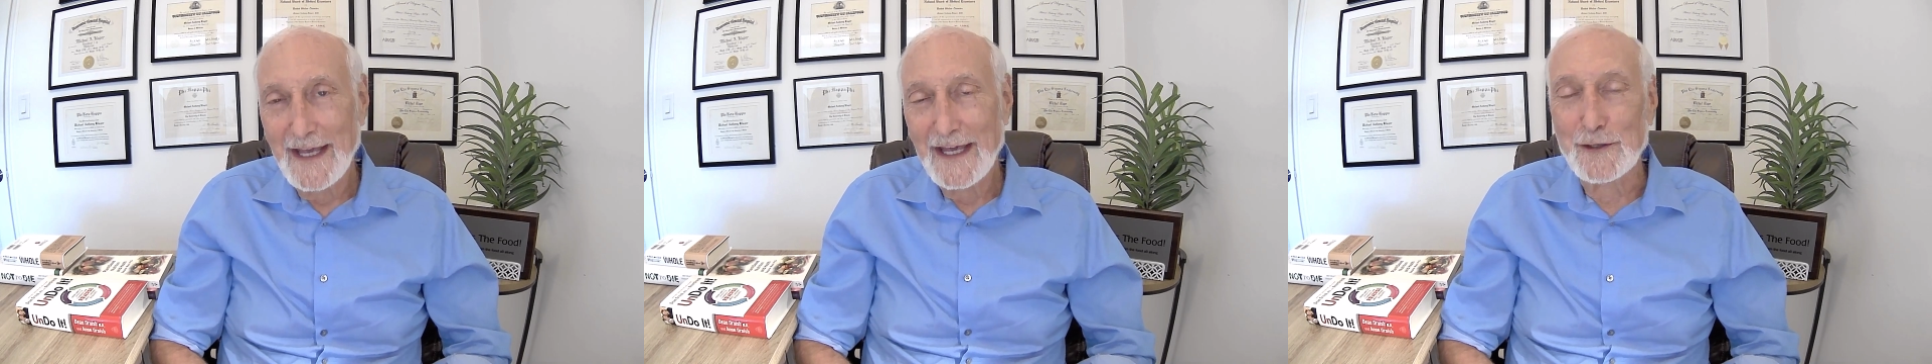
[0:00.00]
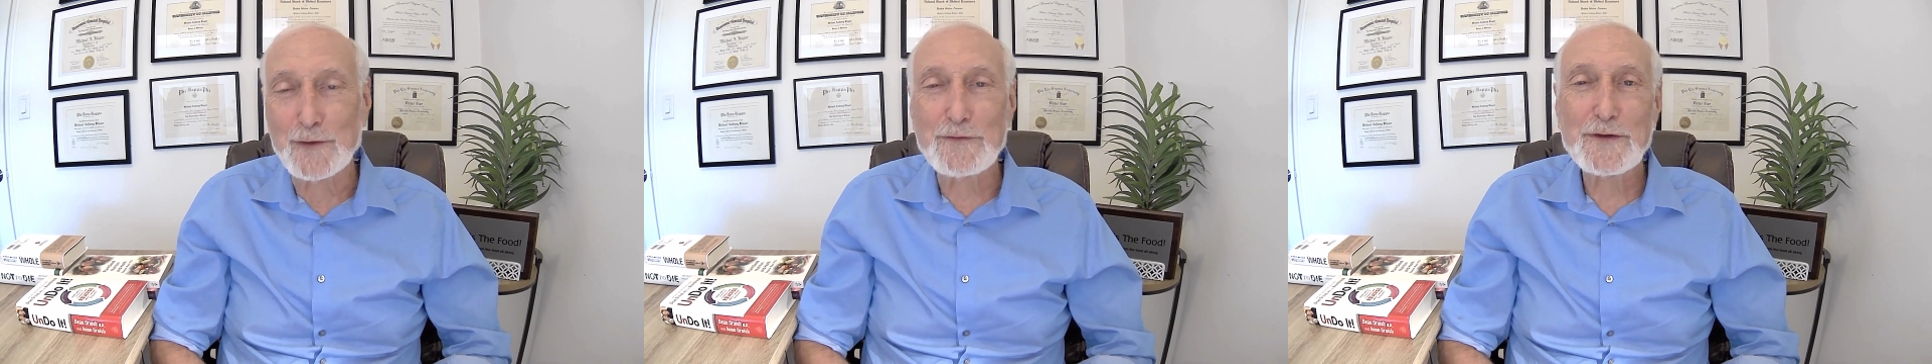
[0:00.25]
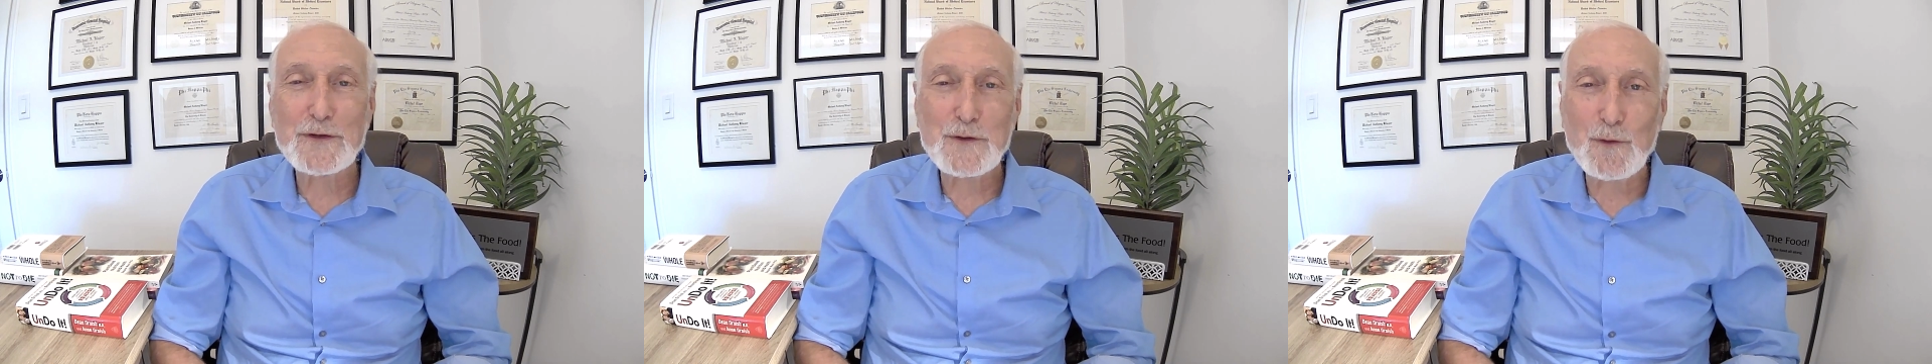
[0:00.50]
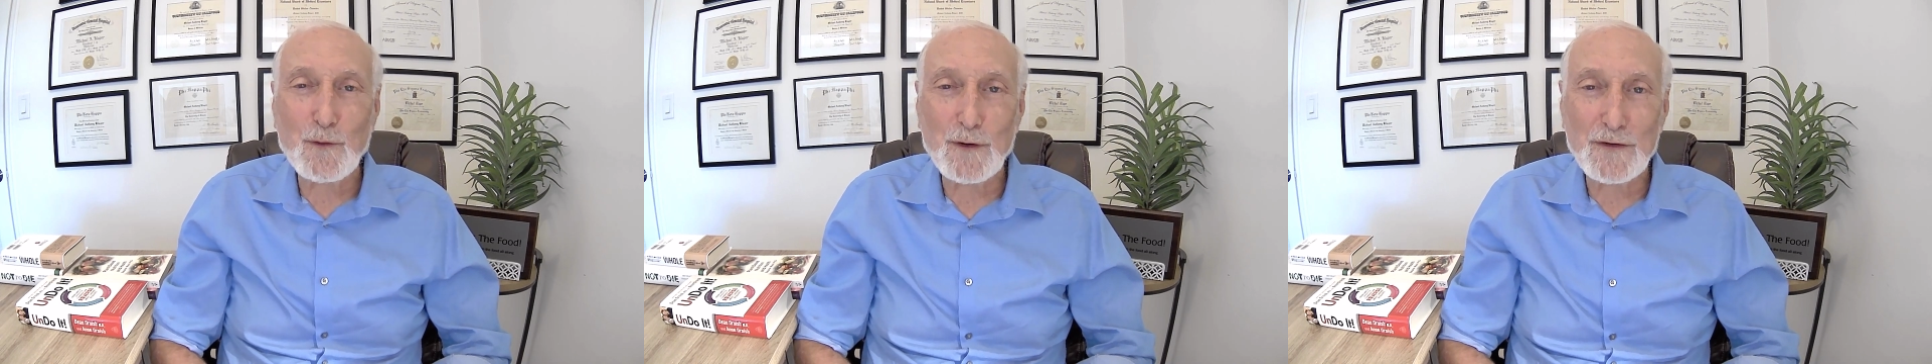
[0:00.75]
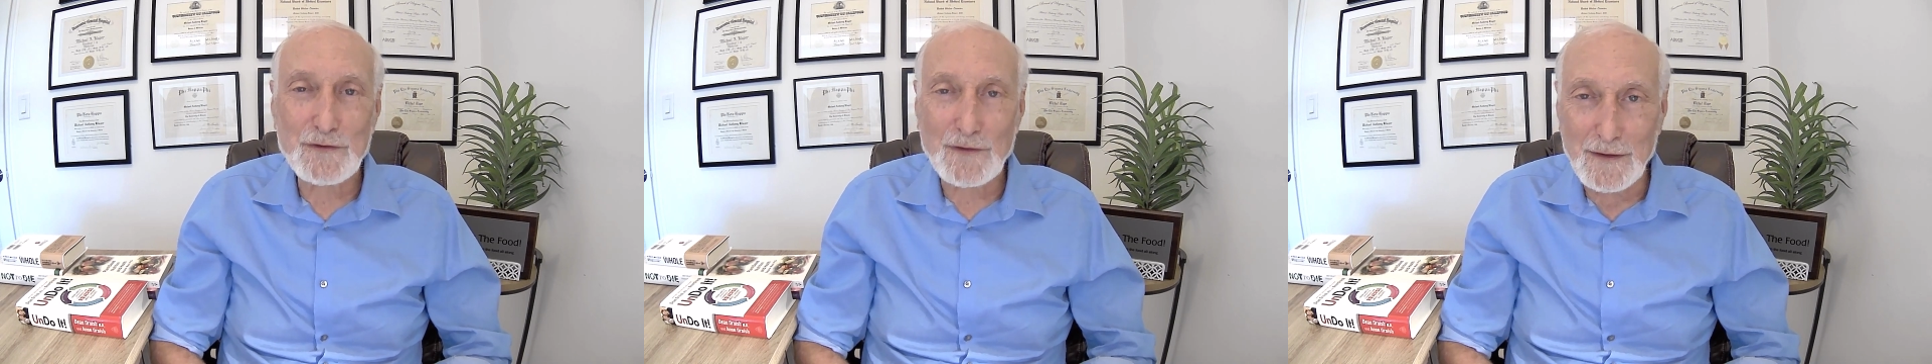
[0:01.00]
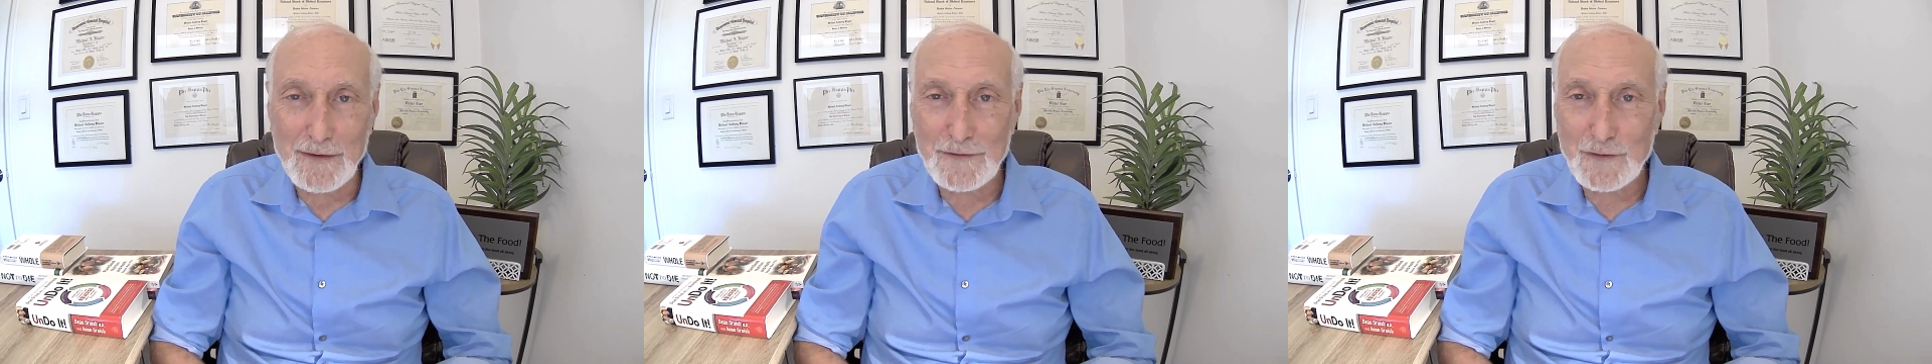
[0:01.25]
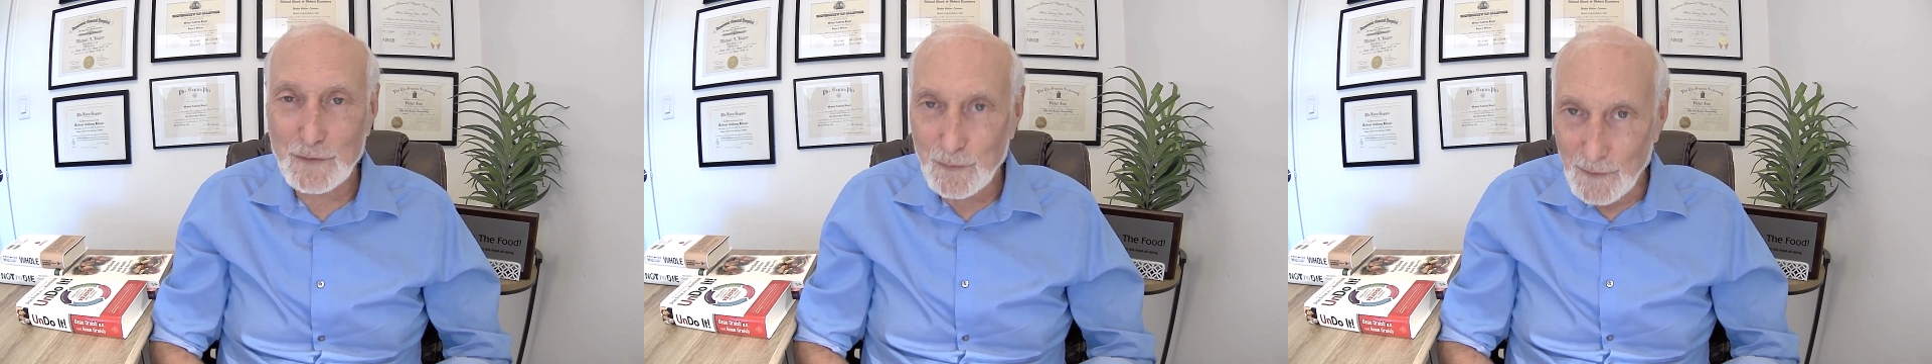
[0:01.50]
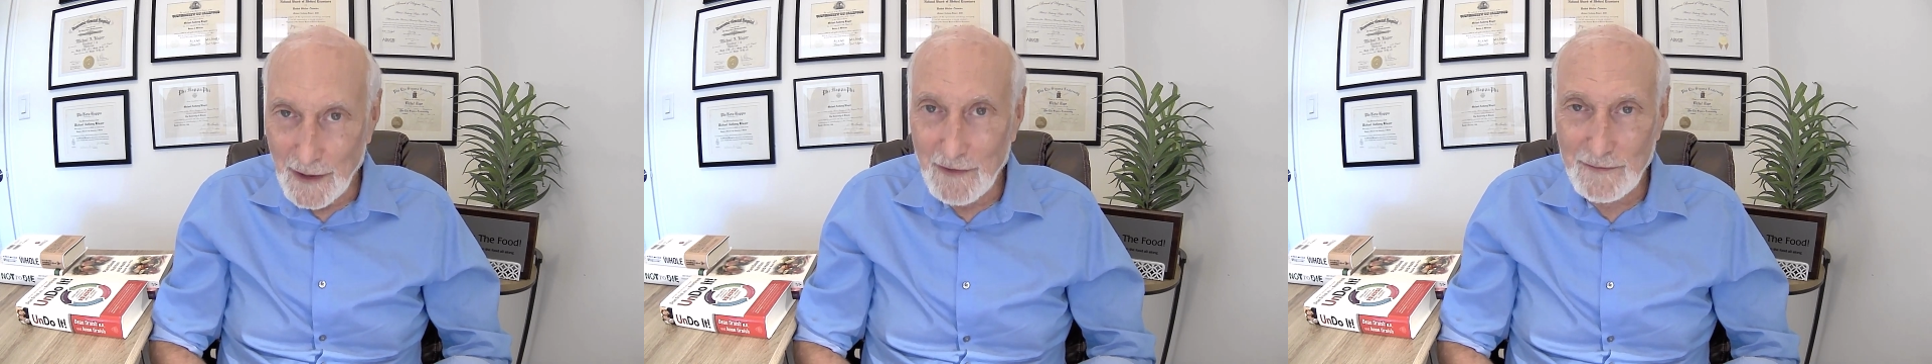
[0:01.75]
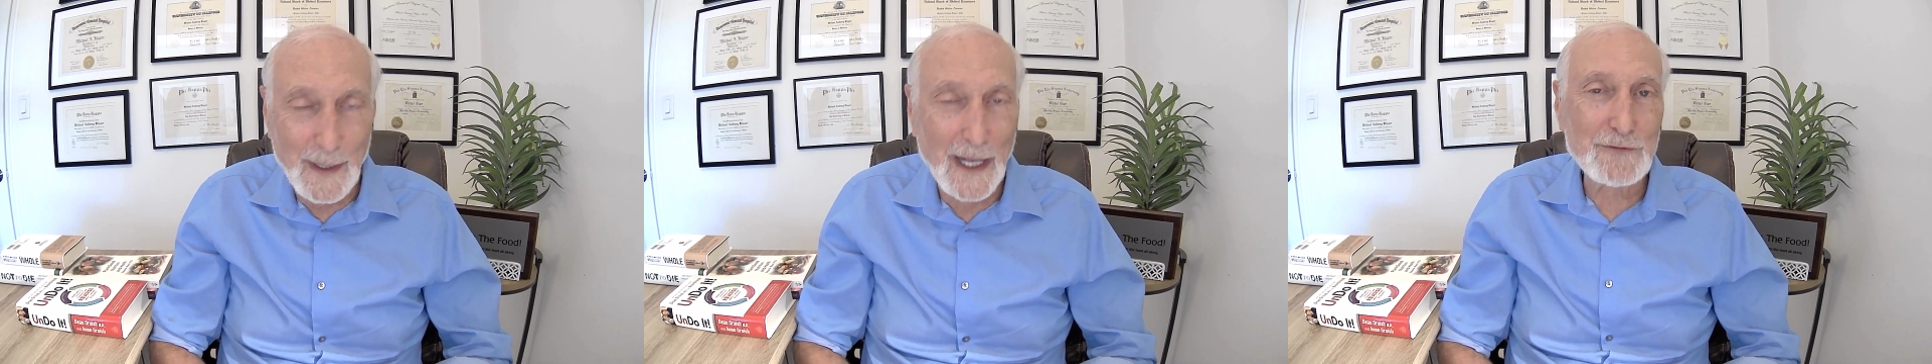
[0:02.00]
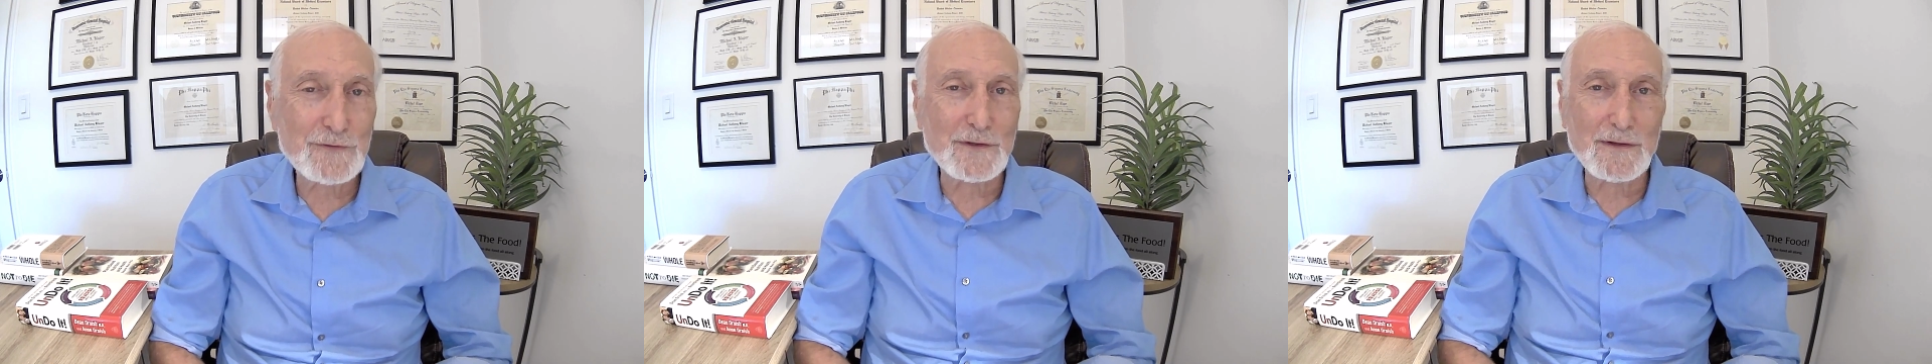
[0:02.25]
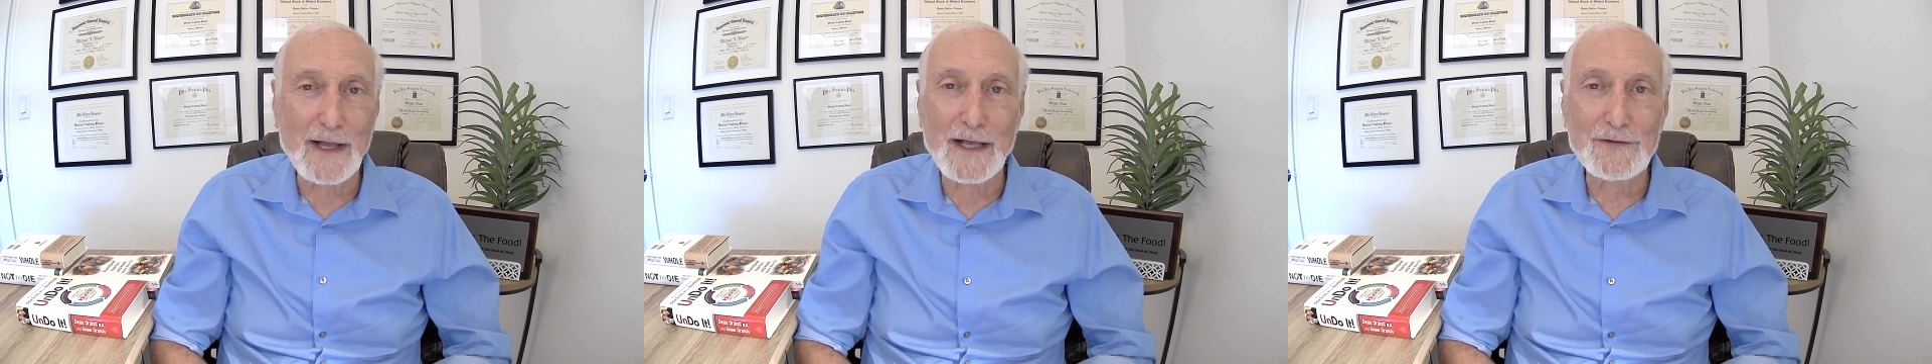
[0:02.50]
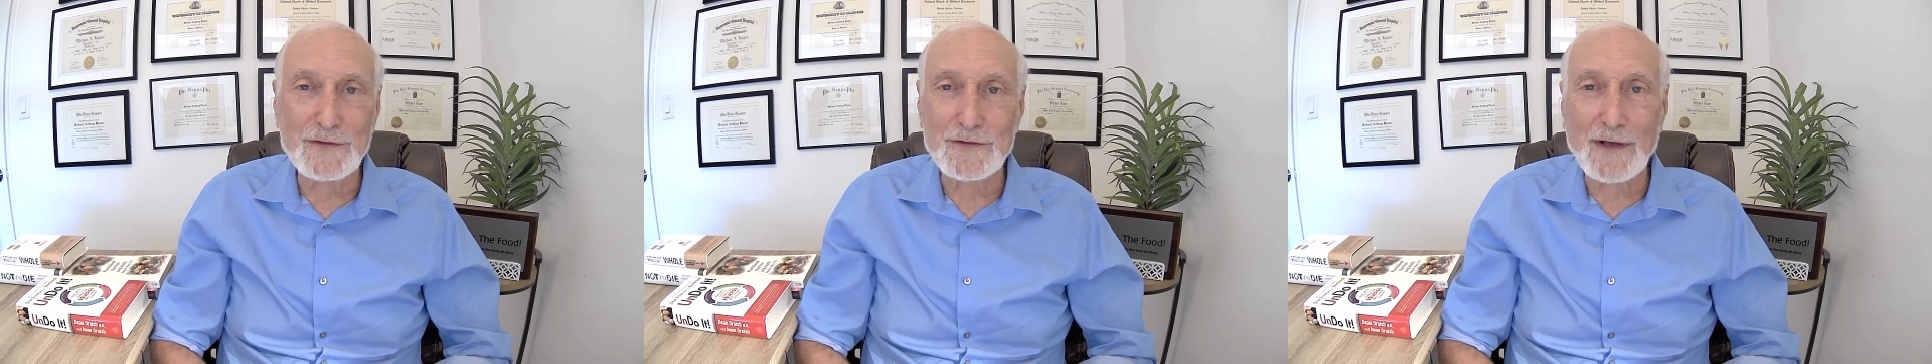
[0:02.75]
And over the course of 12 master classes,